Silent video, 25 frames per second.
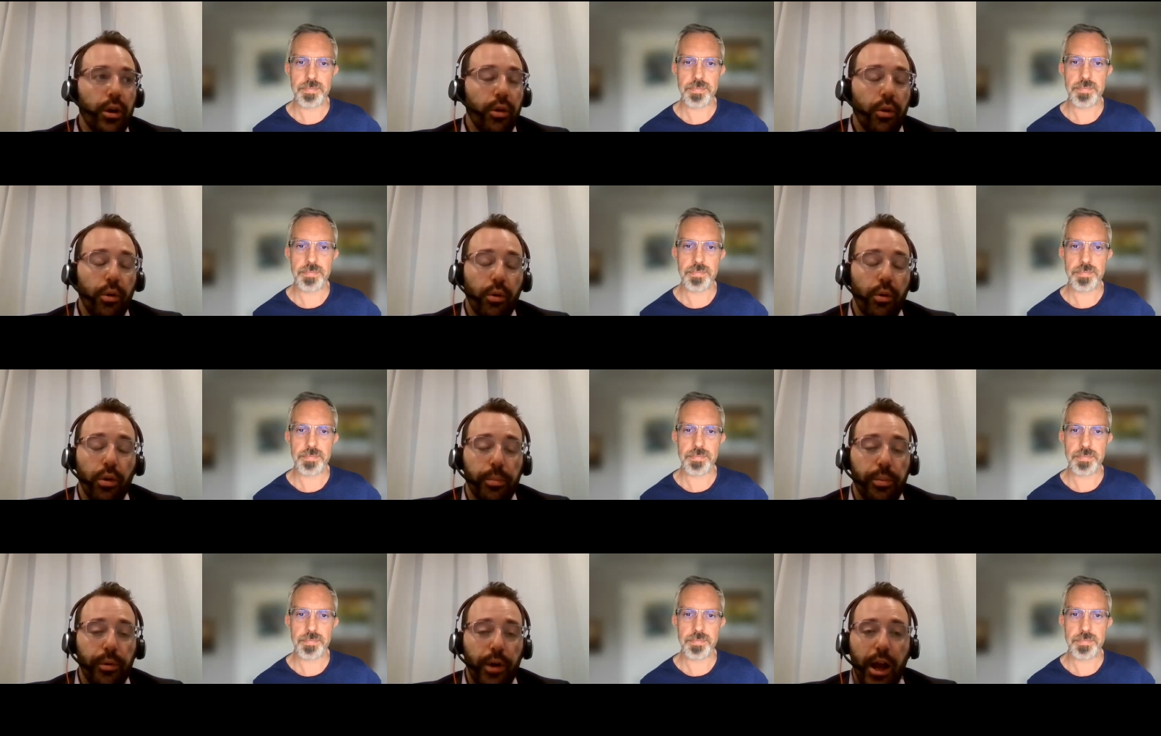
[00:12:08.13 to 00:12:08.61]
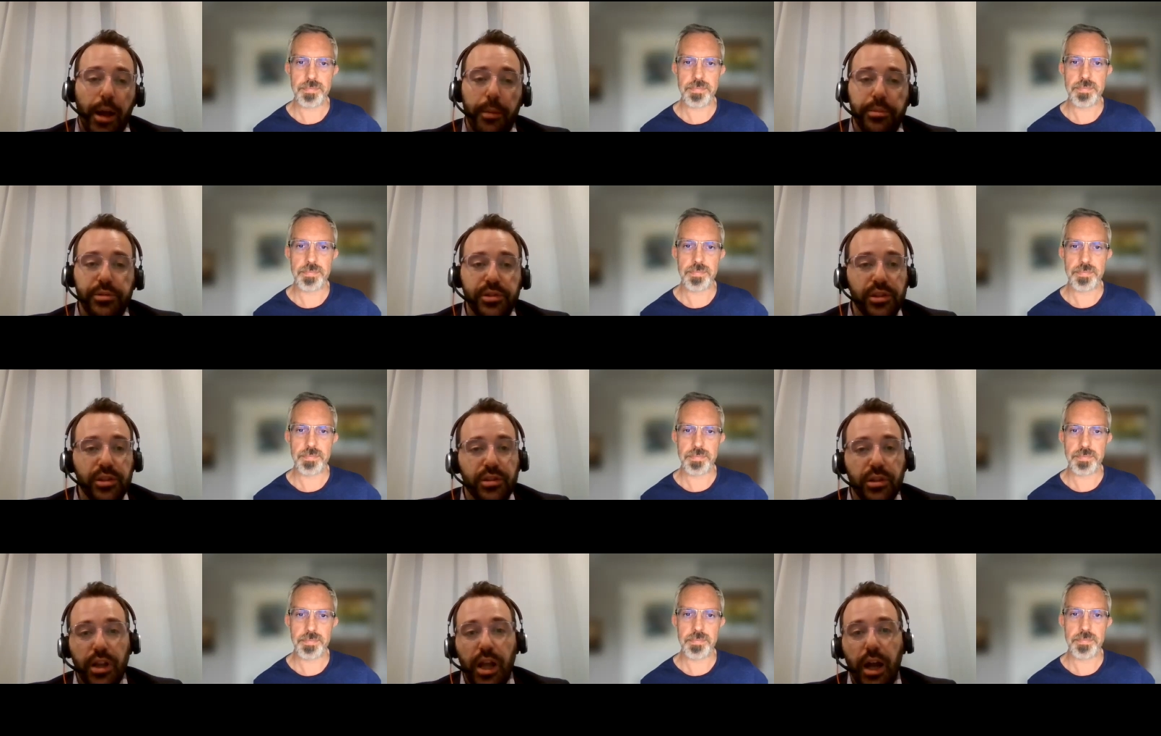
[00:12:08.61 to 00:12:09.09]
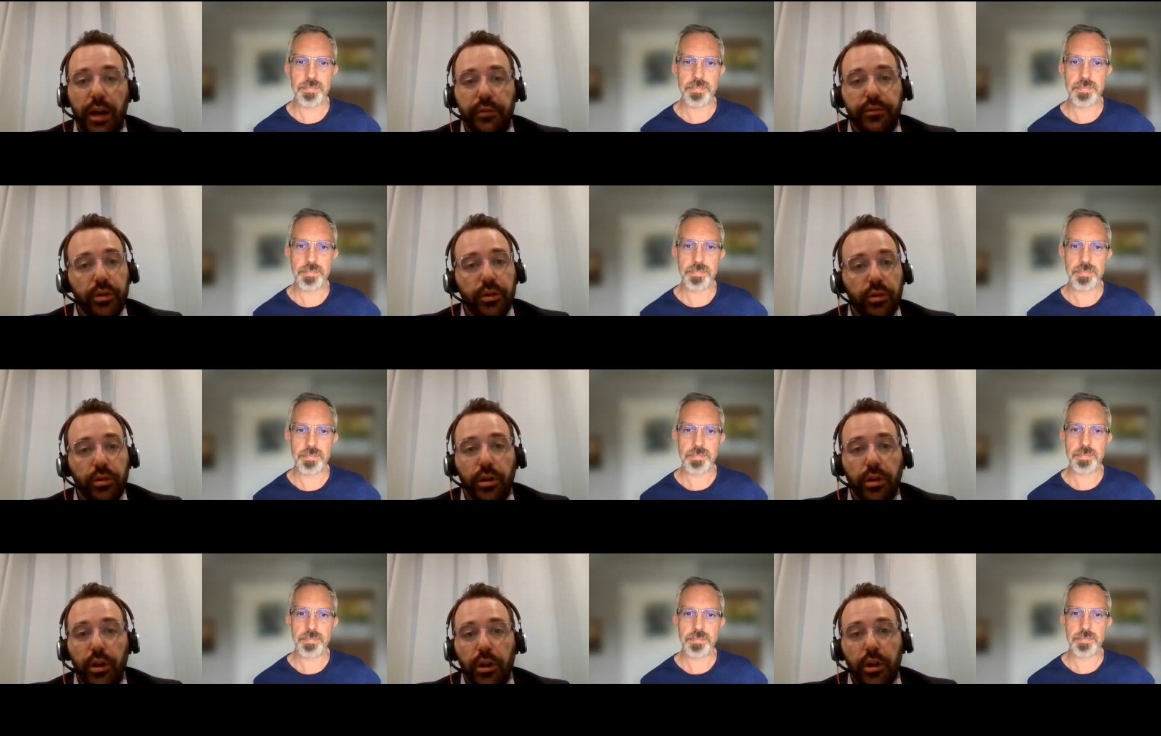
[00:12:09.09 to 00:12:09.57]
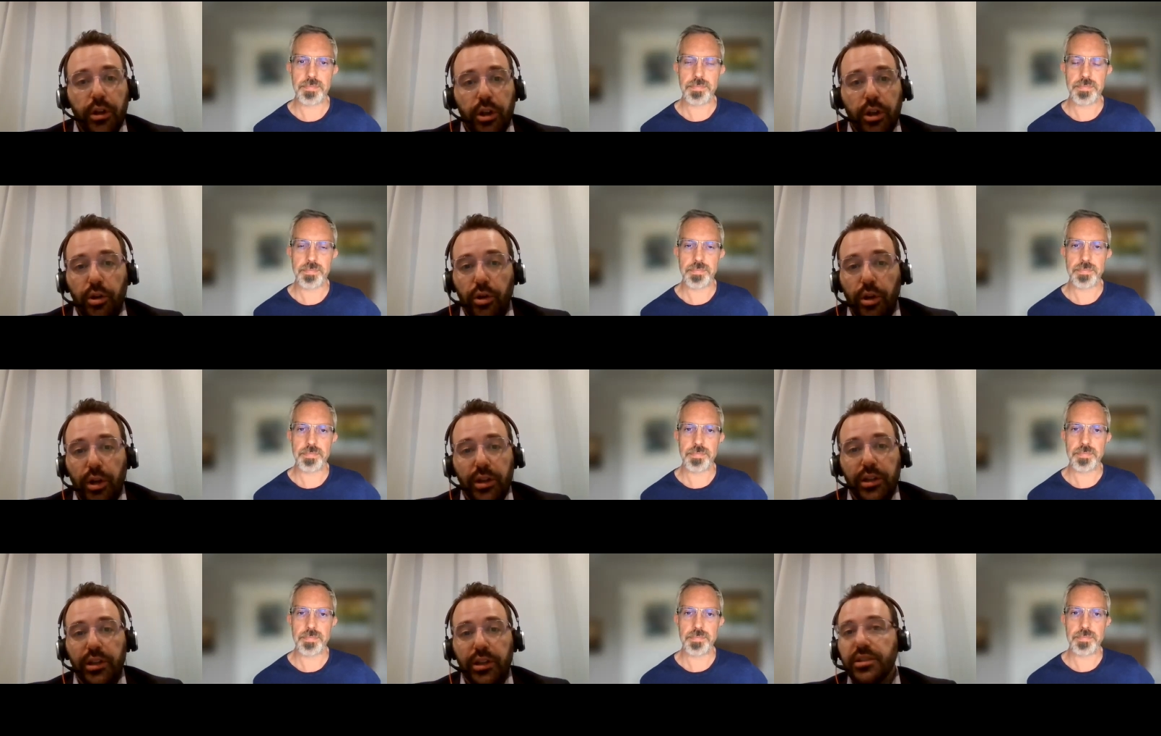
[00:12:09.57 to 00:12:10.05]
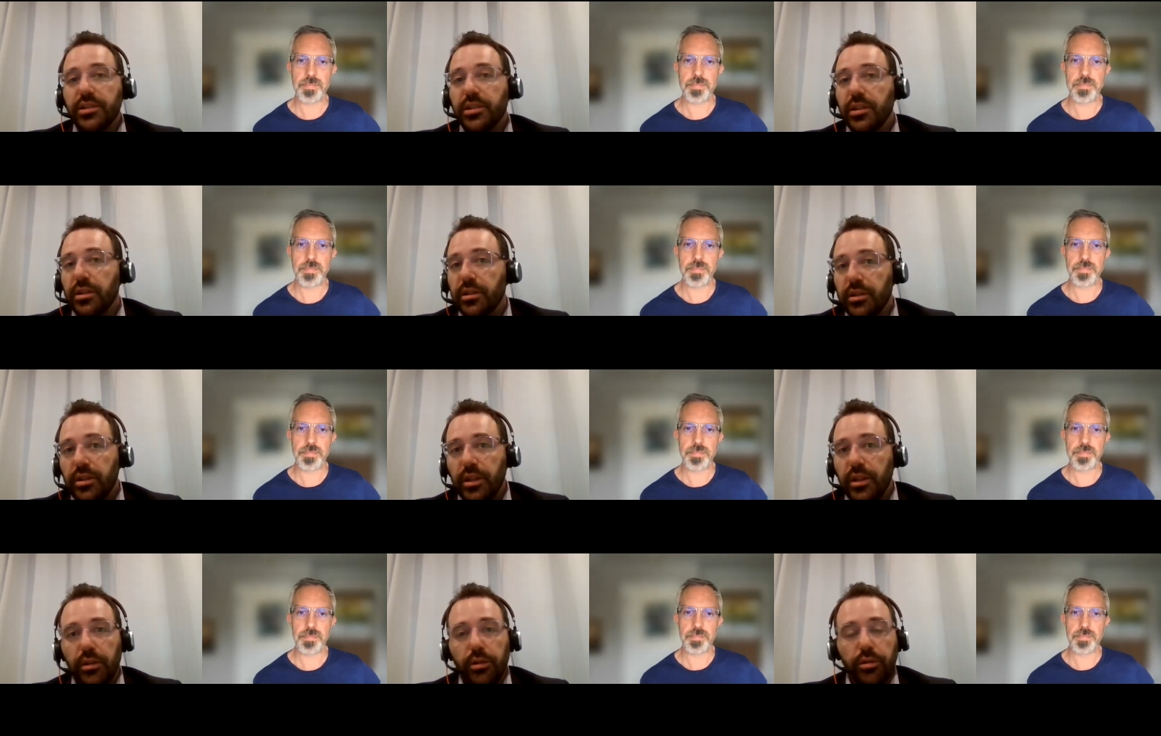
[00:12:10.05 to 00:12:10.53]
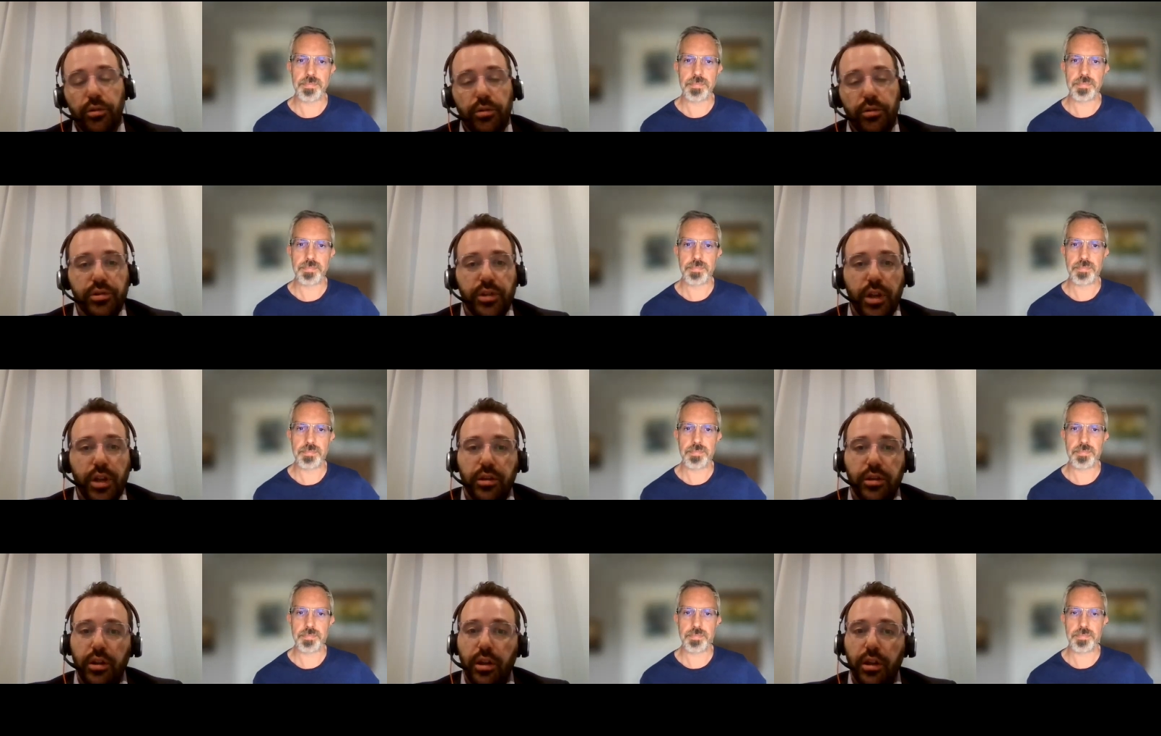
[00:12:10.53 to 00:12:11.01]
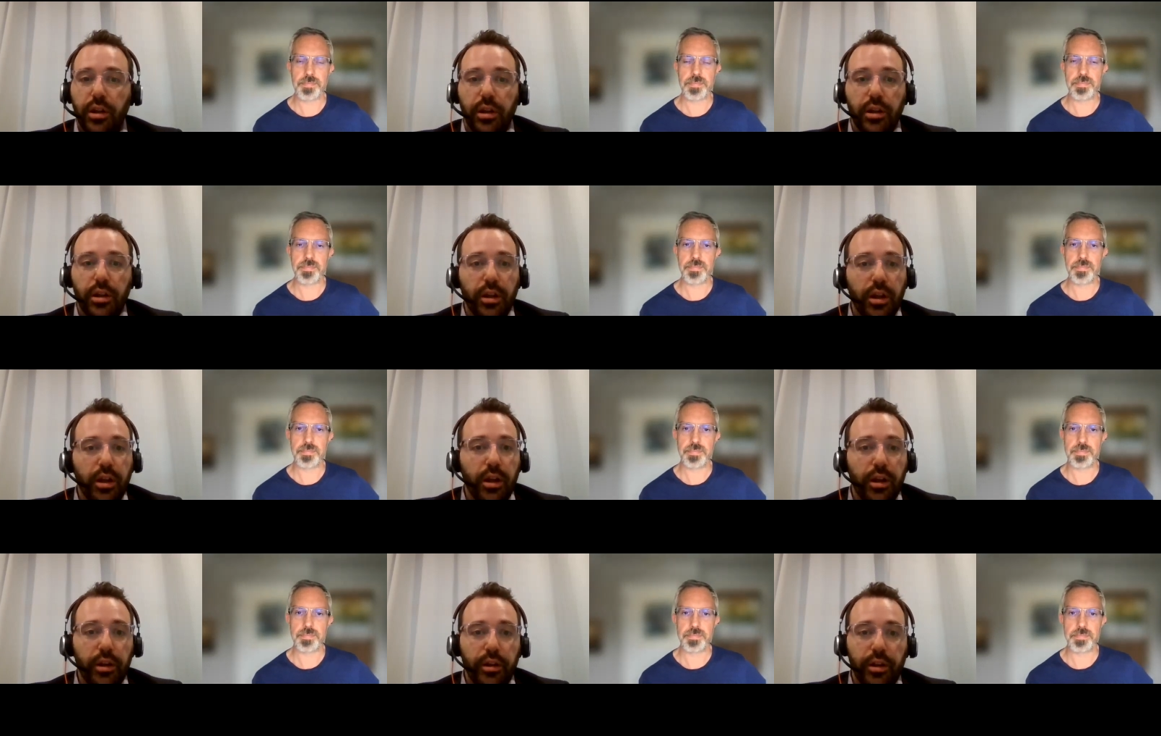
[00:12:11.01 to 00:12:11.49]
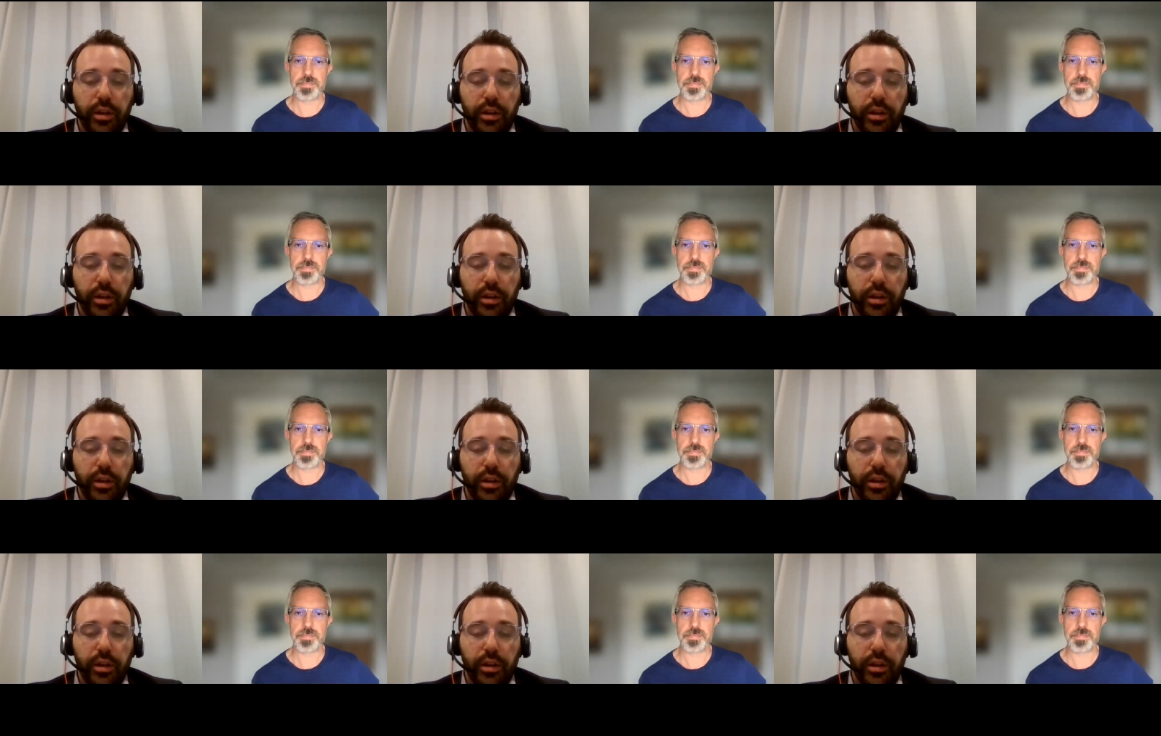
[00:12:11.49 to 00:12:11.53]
Speaker 1: or perhaps they still have their you know, illicit dealers that they uh,